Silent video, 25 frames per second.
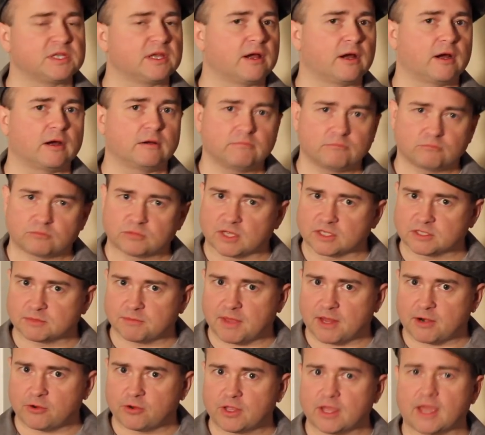there, doesn't
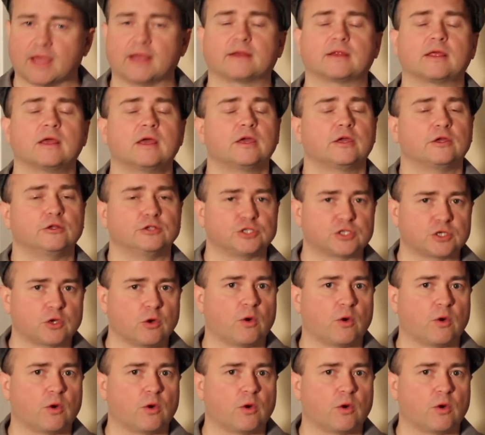matter yet. You just